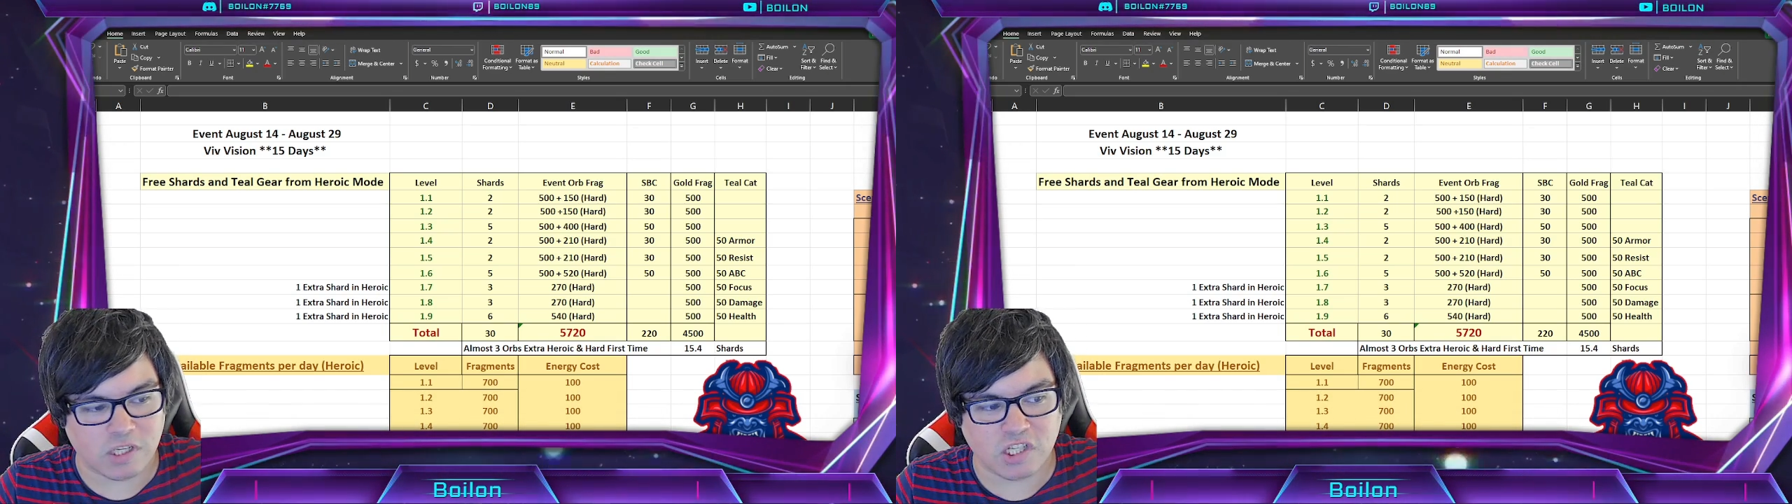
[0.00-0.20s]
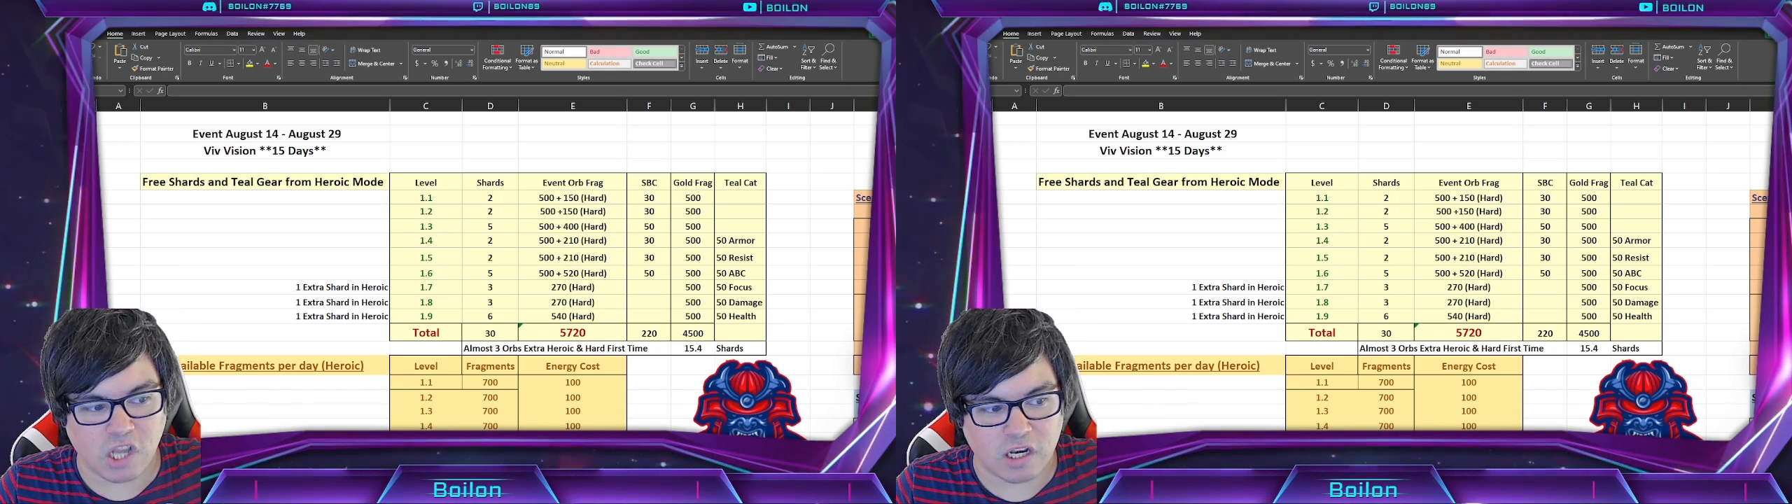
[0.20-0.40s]

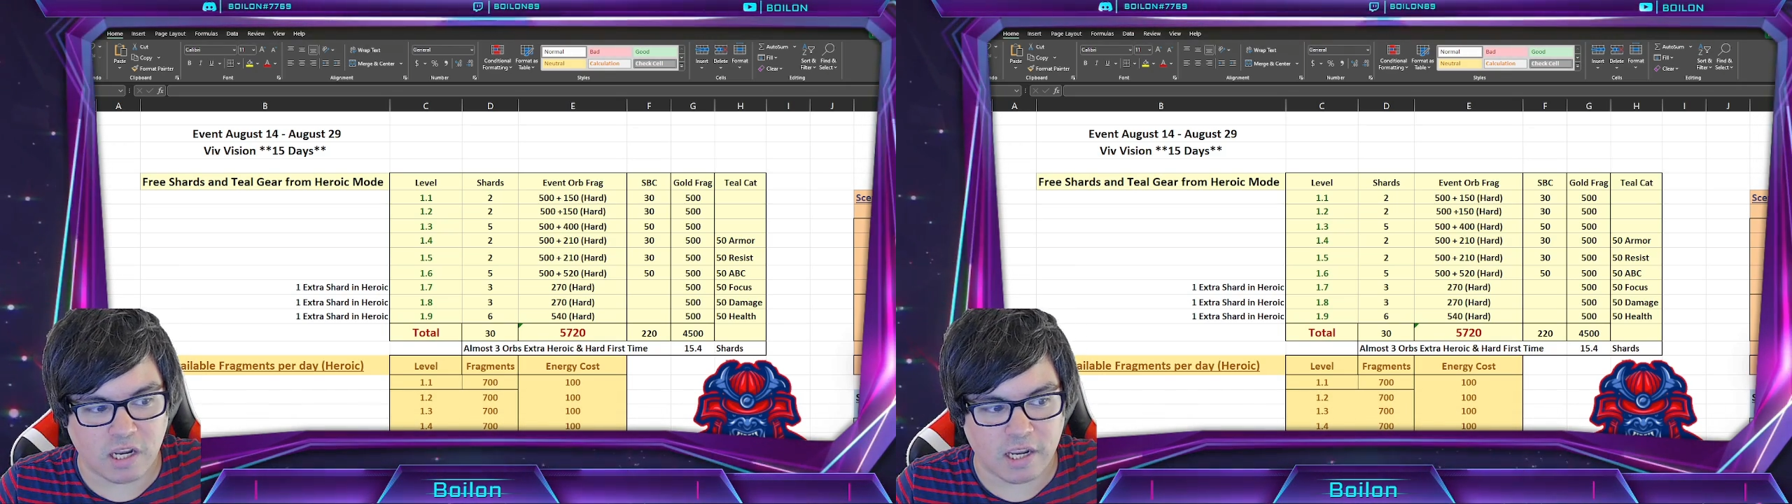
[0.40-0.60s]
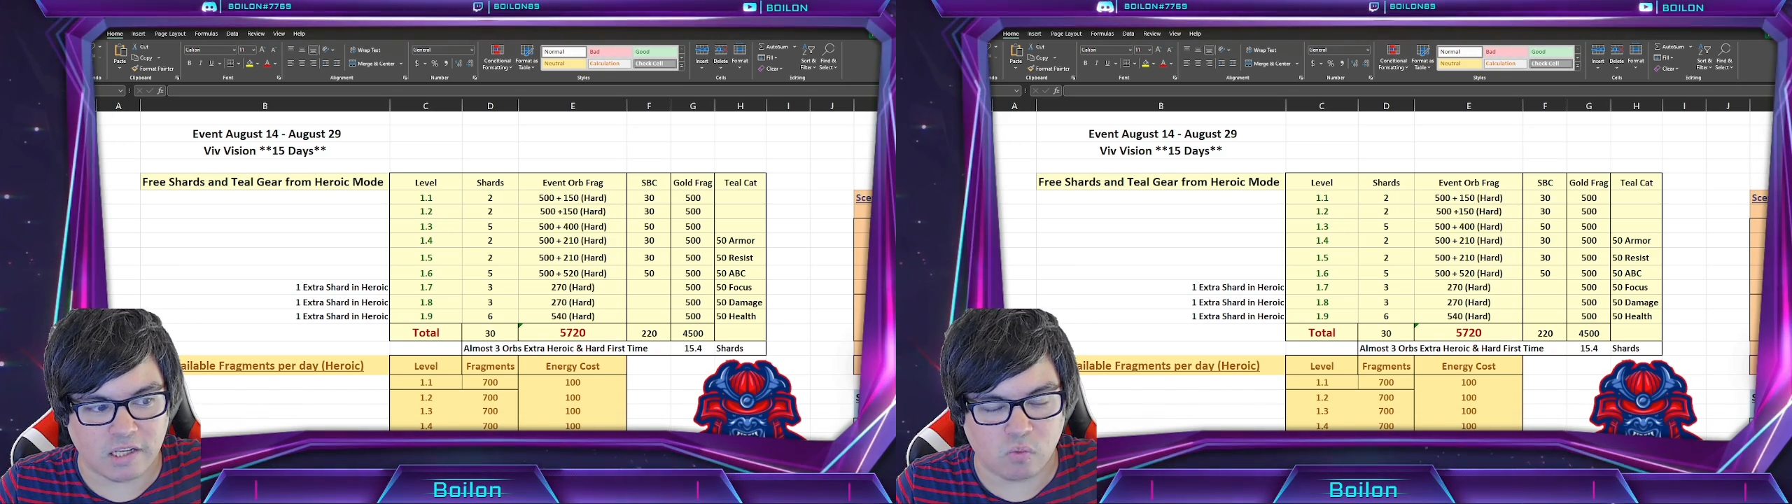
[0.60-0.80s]

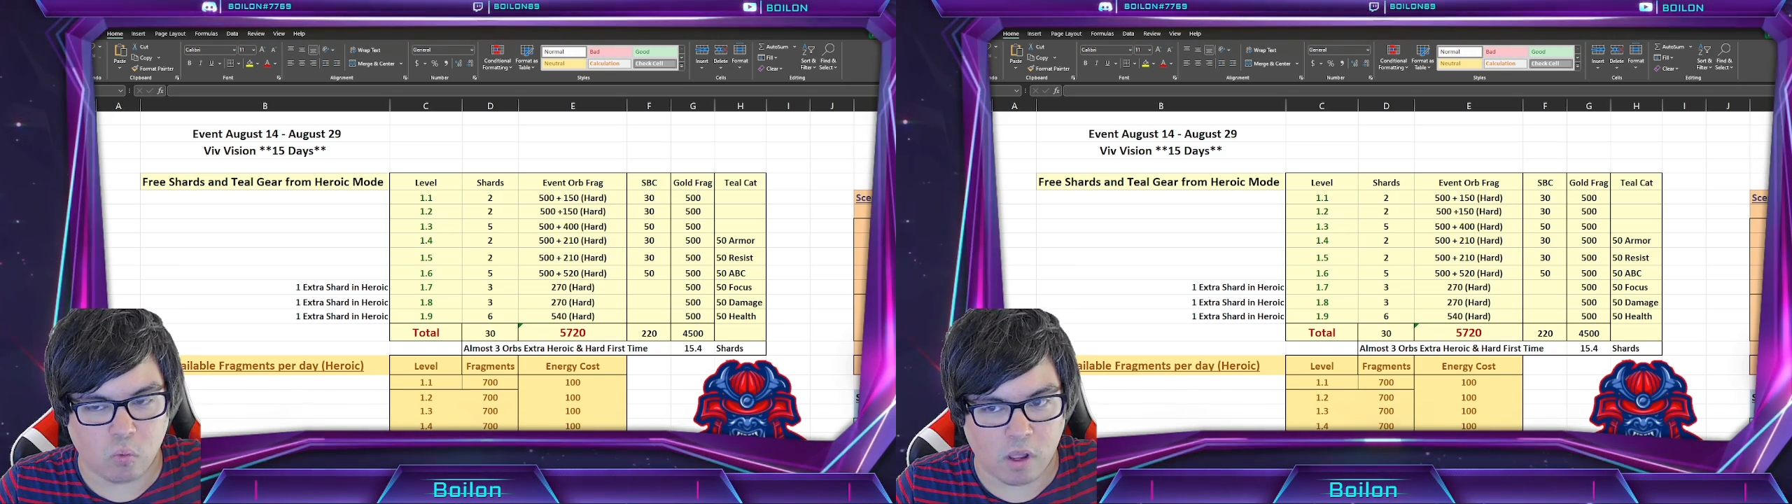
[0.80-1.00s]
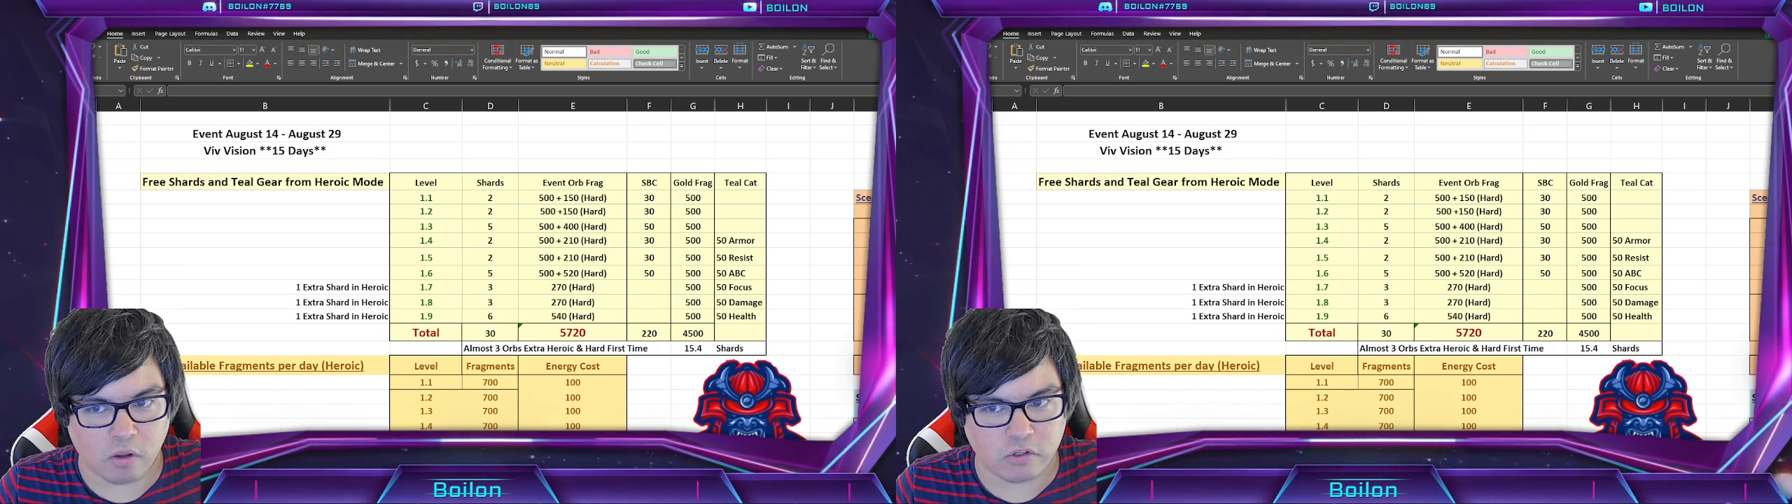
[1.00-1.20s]
Sunday as
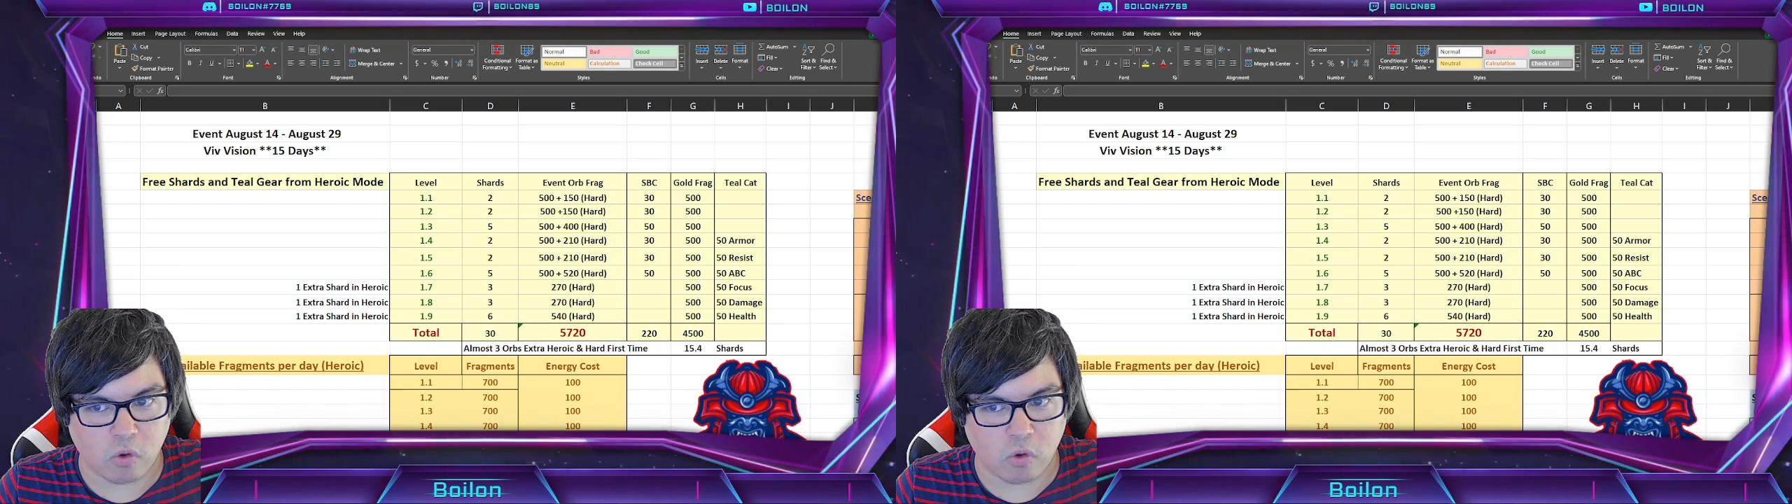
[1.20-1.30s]
well.